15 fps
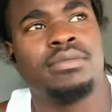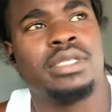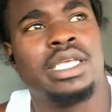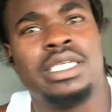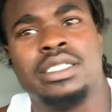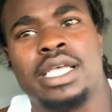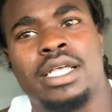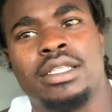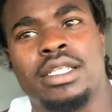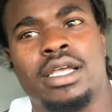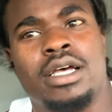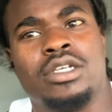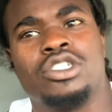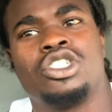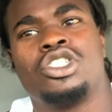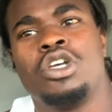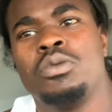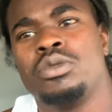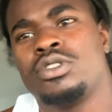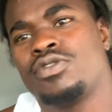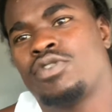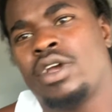He's at a
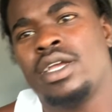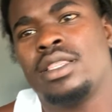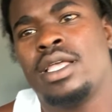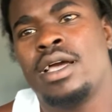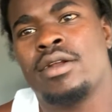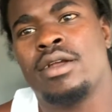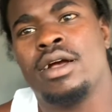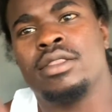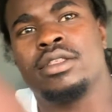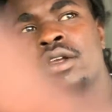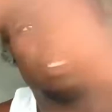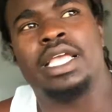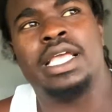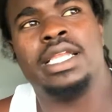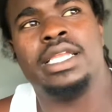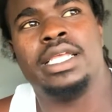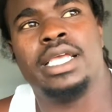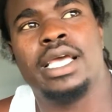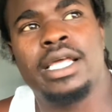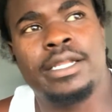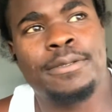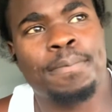Stoops freightliner out there in
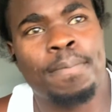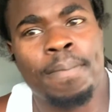Indiana.